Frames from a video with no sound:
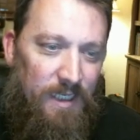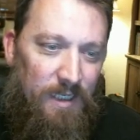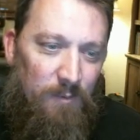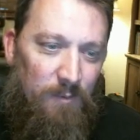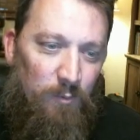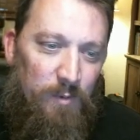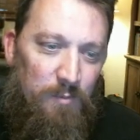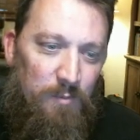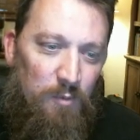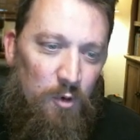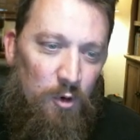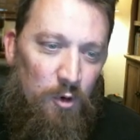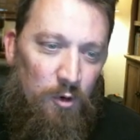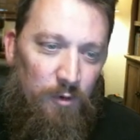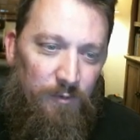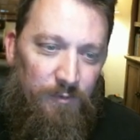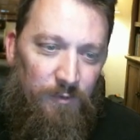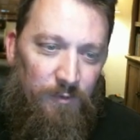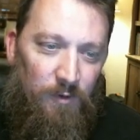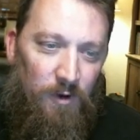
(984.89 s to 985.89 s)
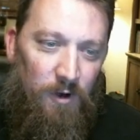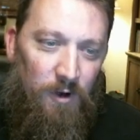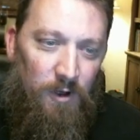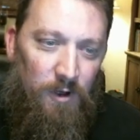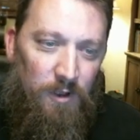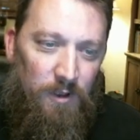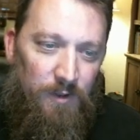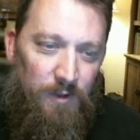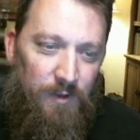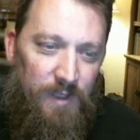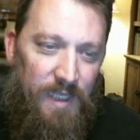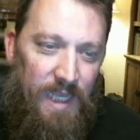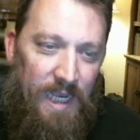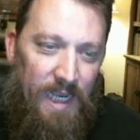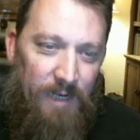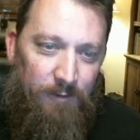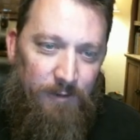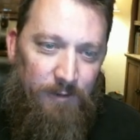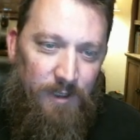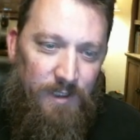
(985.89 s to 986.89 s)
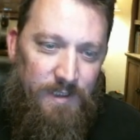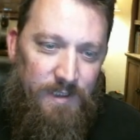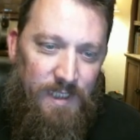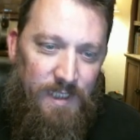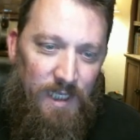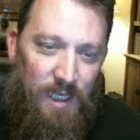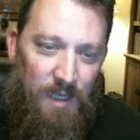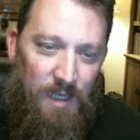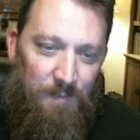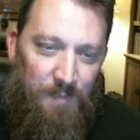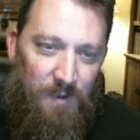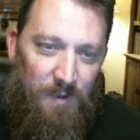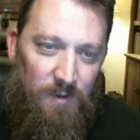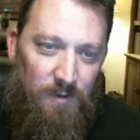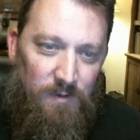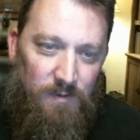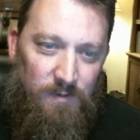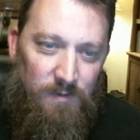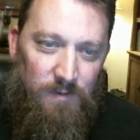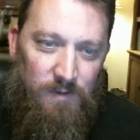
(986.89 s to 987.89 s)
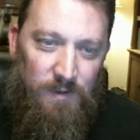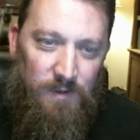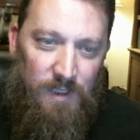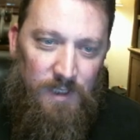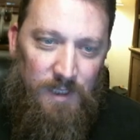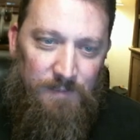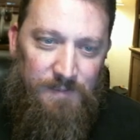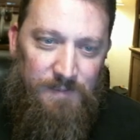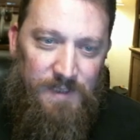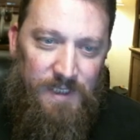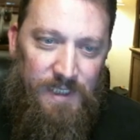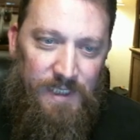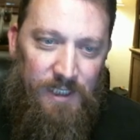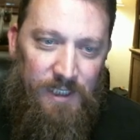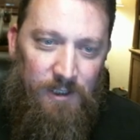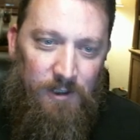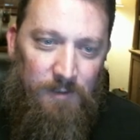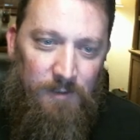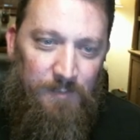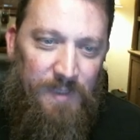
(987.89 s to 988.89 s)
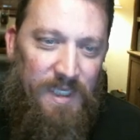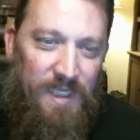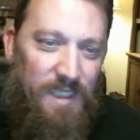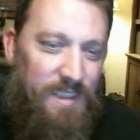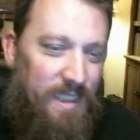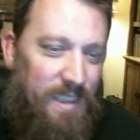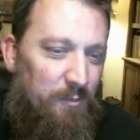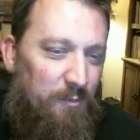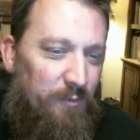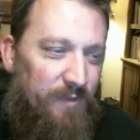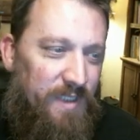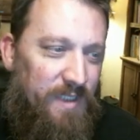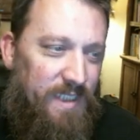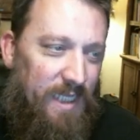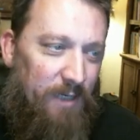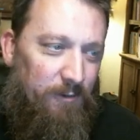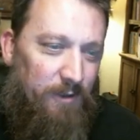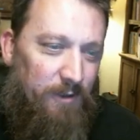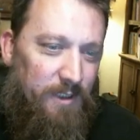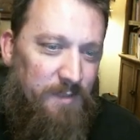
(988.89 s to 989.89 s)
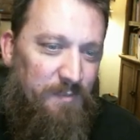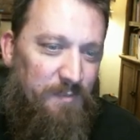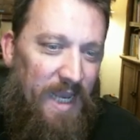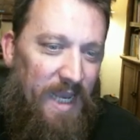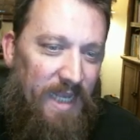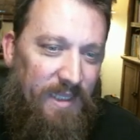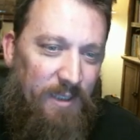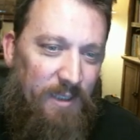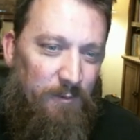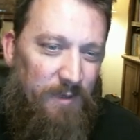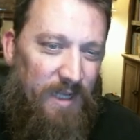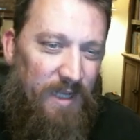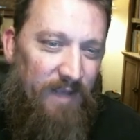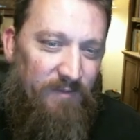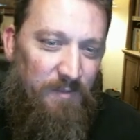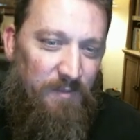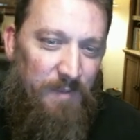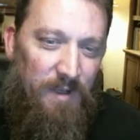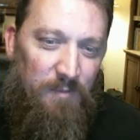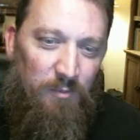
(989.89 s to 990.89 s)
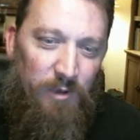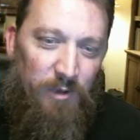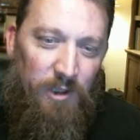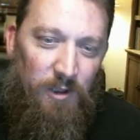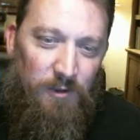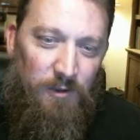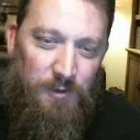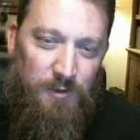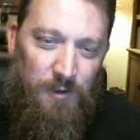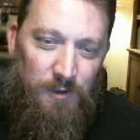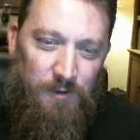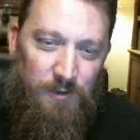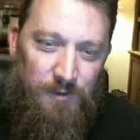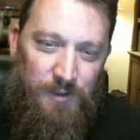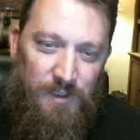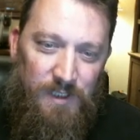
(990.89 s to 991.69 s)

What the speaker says: We move all the Aggradons up to here. Because I moved these Aggradons back, they were going to have to make a pretty long charge.